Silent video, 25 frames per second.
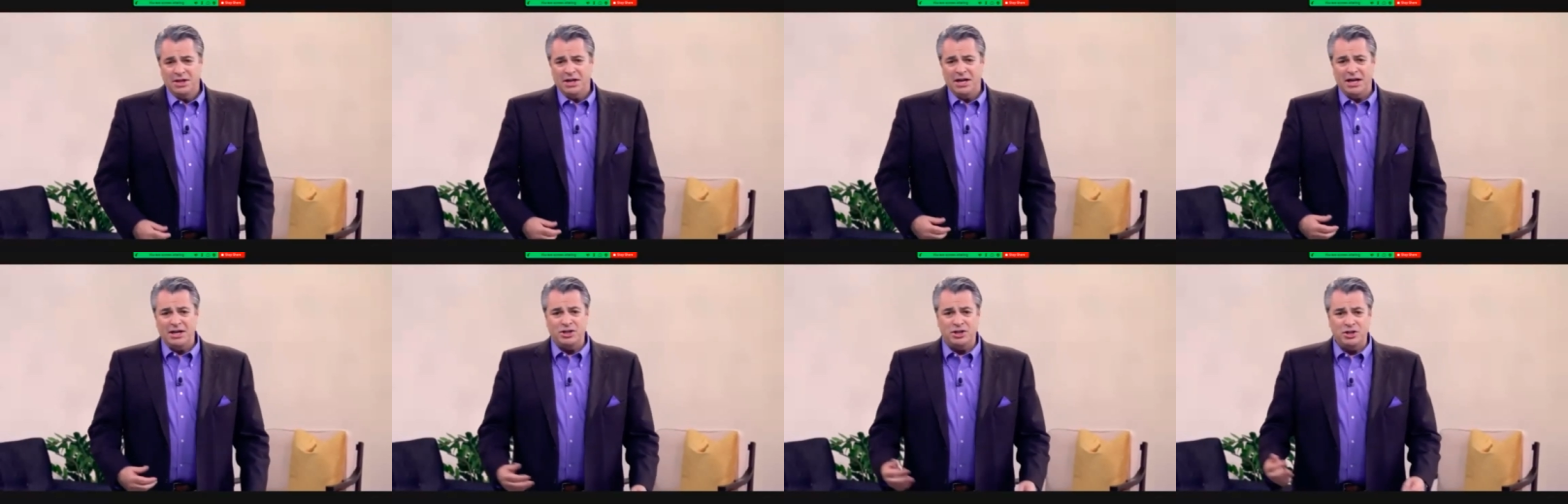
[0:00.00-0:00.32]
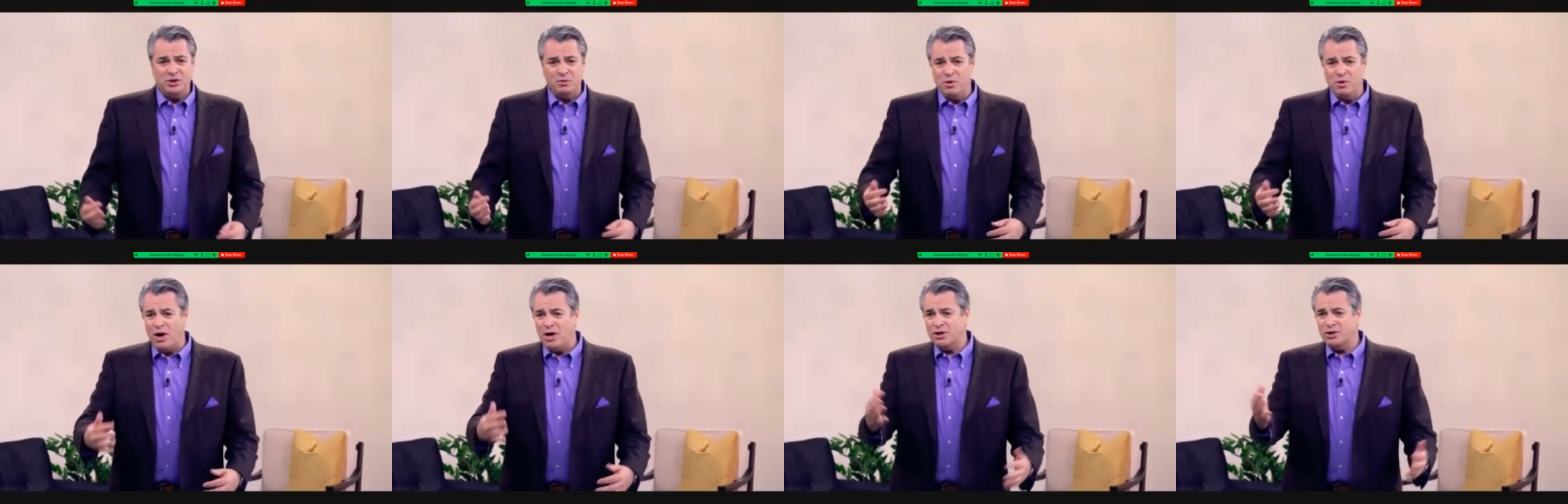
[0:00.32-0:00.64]
And
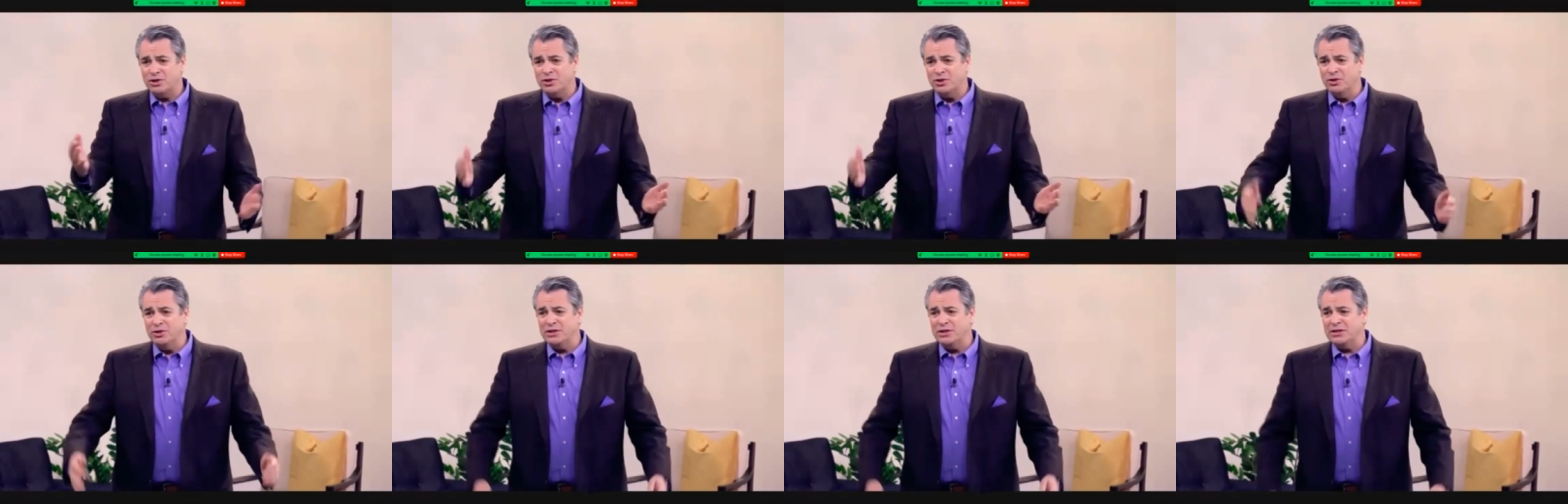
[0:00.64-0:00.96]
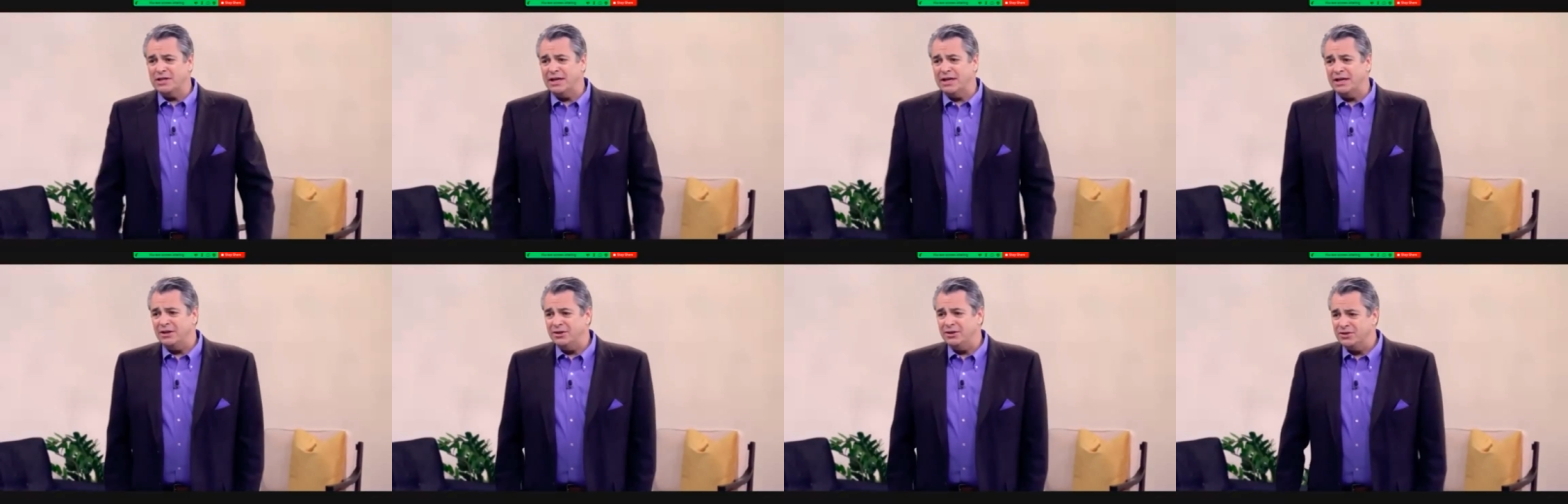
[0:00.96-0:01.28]
she walks through
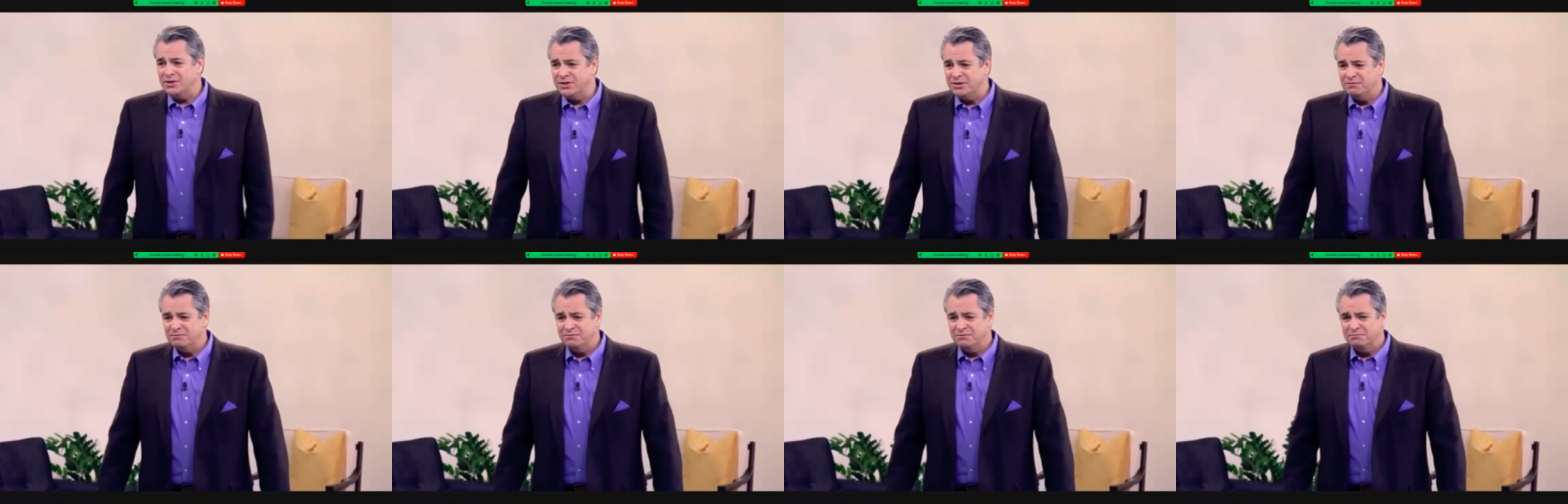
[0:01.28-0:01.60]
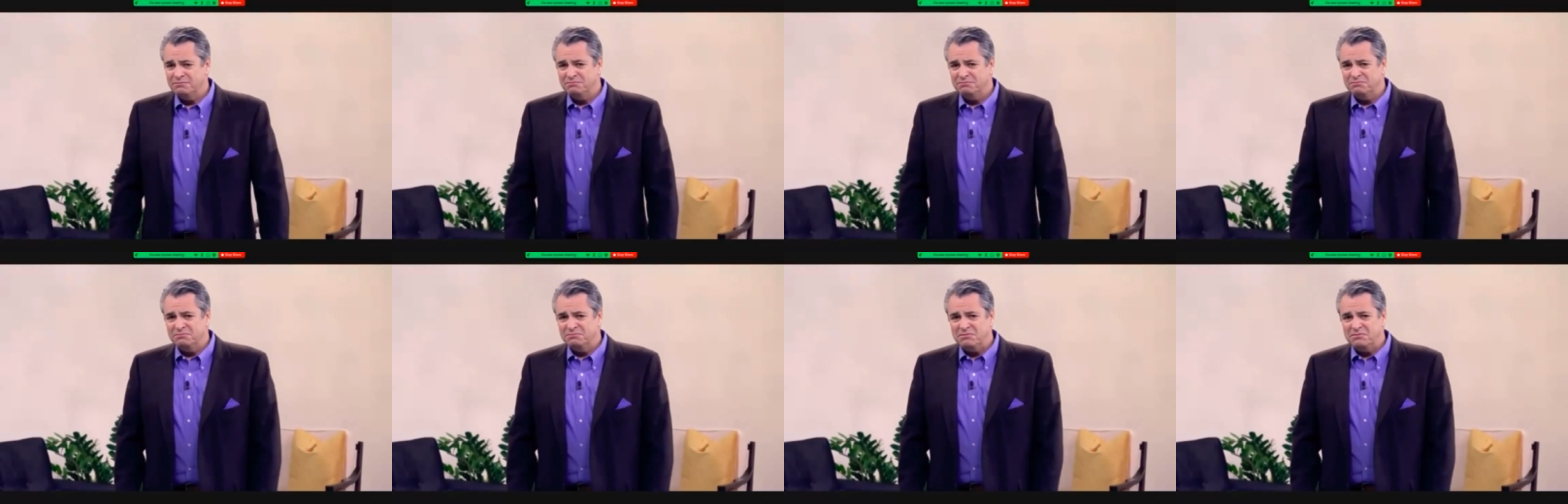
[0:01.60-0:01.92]
this house,
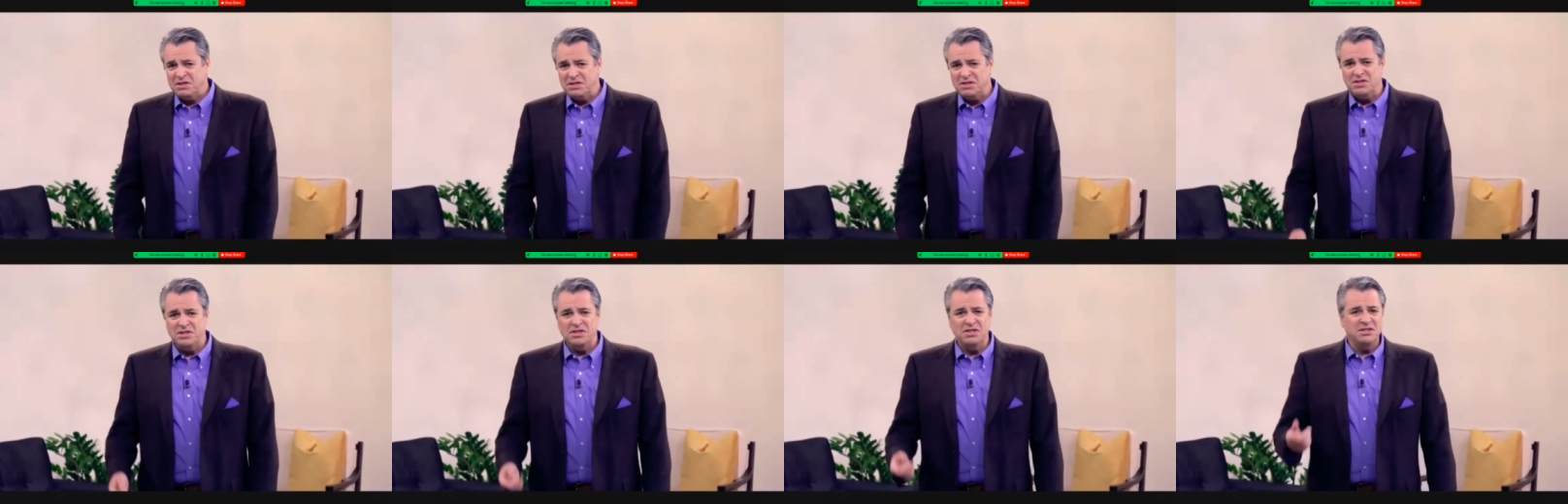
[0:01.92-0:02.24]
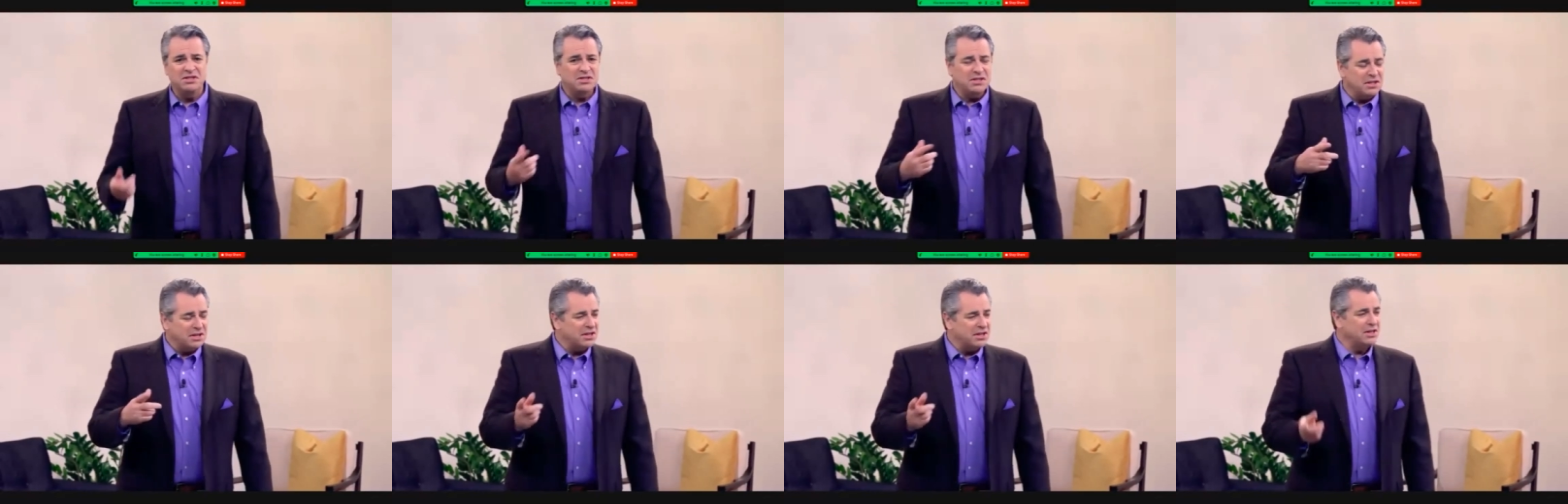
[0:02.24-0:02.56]
and
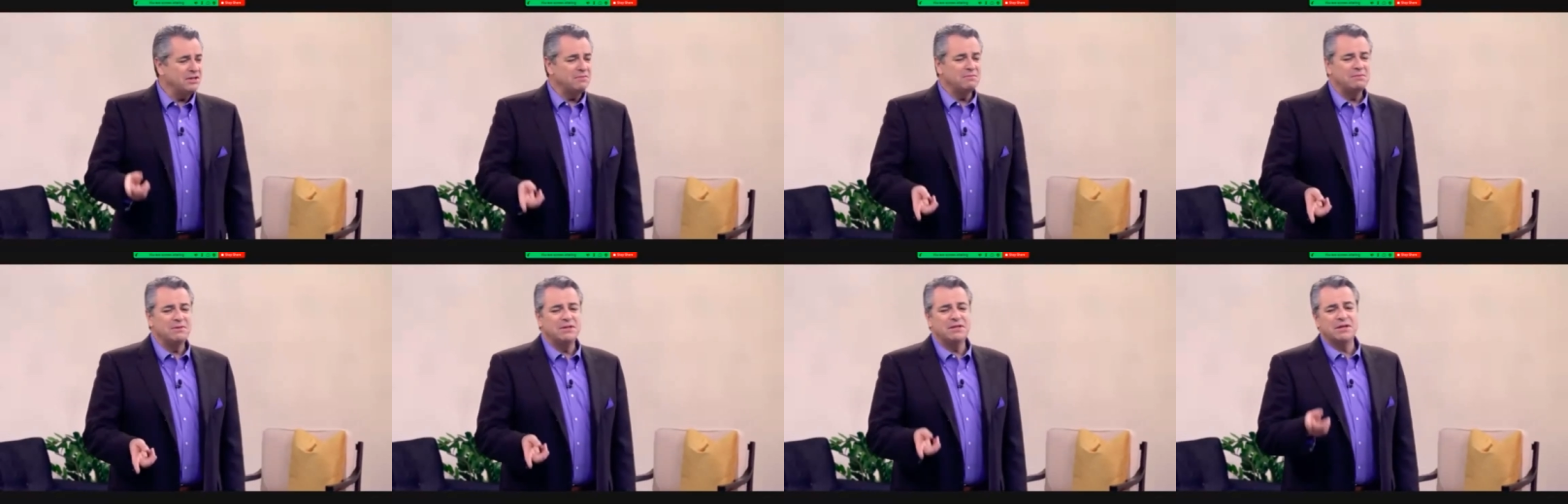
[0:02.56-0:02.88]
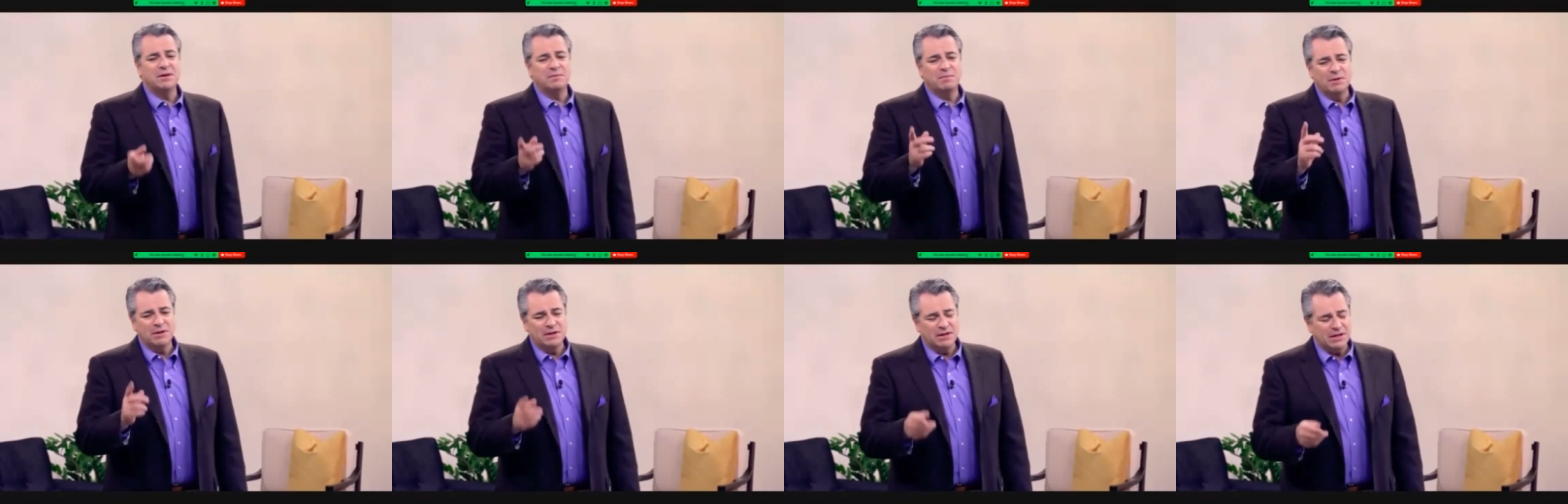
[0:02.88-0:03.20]
she's looking at me
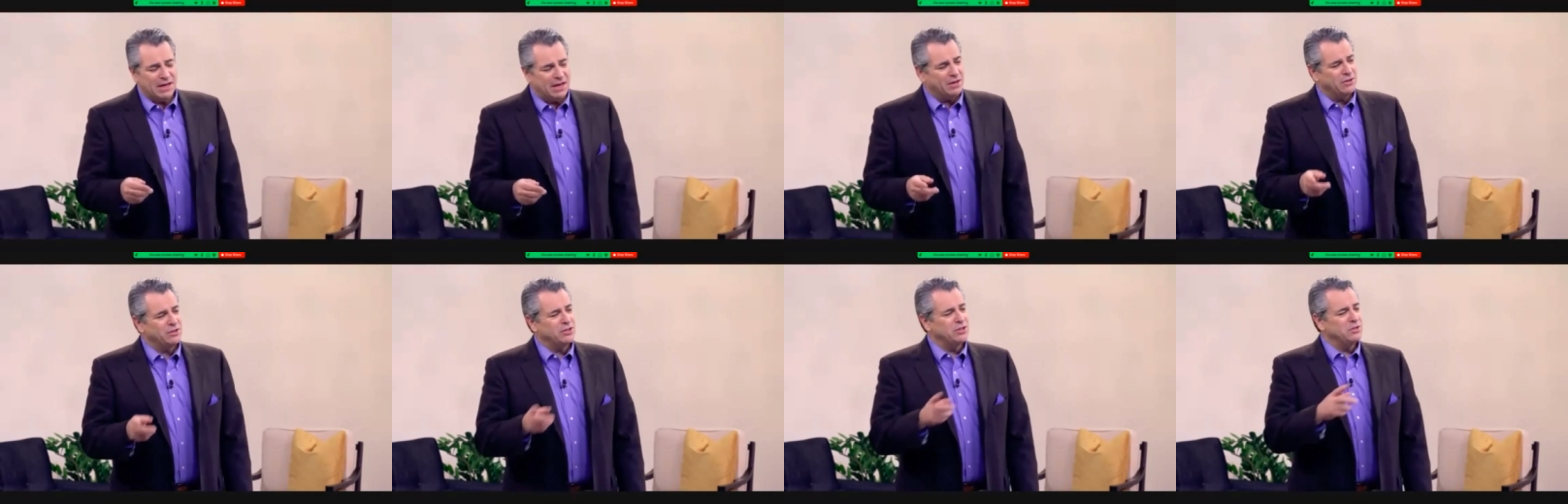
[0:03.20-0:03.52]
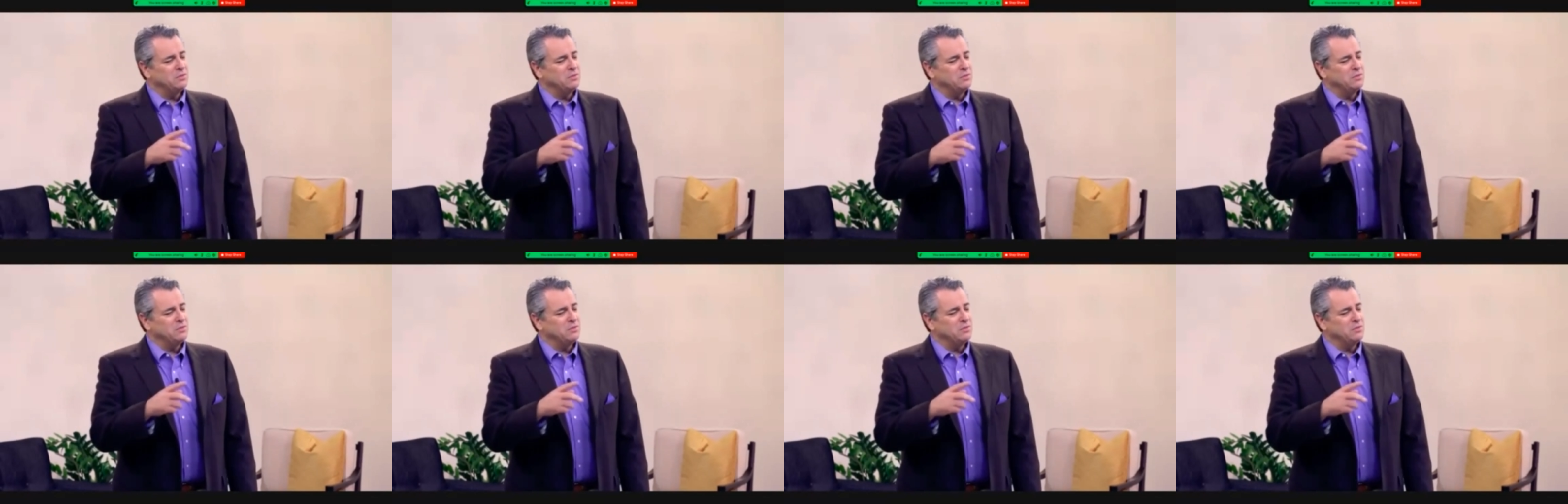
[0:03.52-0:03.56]
up and down.